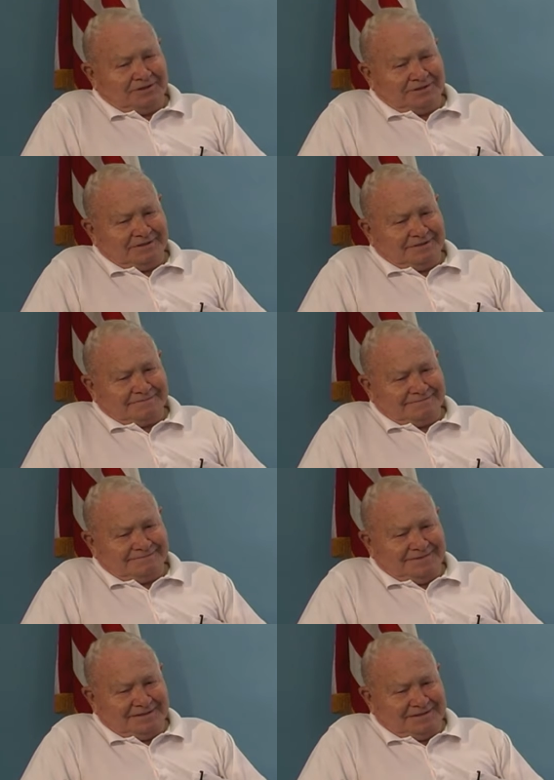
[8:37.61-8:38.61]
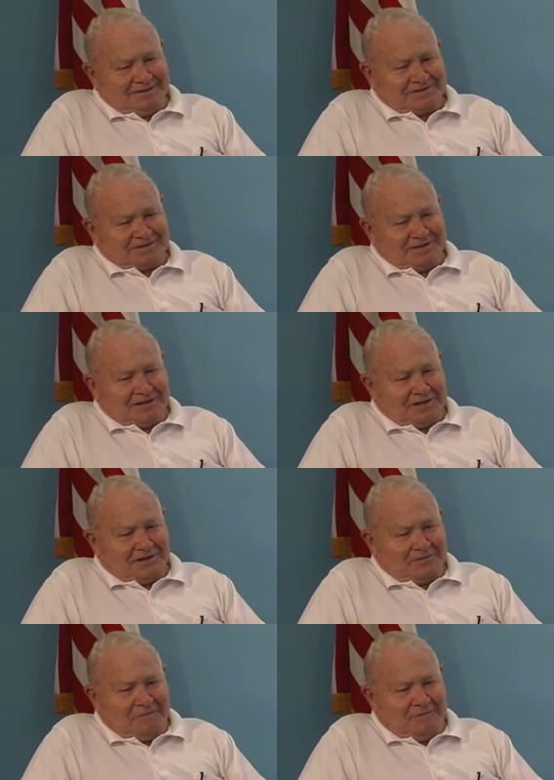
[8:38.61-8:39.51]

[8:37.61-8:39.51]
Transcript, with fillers: and uh, this uh,